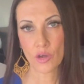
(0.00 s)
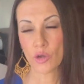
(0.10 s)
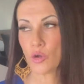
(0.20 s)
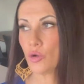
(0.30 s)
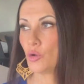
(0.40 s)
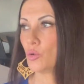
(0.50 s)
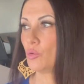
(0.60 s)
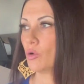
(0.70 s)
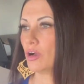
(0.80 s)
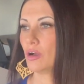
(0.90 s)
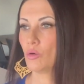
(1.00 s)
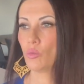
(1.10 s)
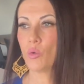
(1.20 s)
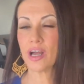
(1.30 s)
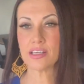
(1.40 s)
who
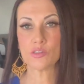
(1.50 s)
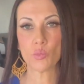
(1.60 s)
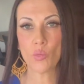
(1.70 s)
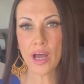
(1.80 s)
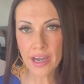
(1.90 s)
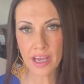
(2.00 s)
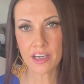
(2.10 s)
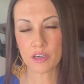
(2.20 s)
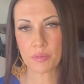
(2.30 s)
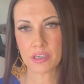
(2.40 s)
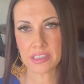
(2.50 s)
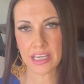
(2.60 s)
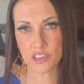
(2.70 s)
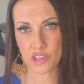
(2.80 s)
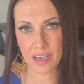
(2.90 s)
was
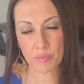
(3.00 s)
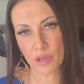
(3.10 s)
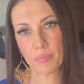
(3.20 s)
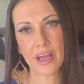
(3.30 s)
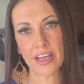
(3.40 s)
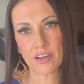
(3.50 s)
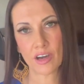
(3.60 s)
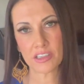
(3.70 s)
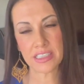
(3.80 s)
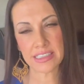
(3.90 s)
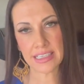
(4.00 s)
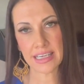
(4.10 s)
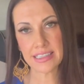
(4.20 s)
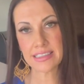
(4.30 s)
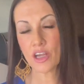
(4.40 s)
100% trampled by a narcissist,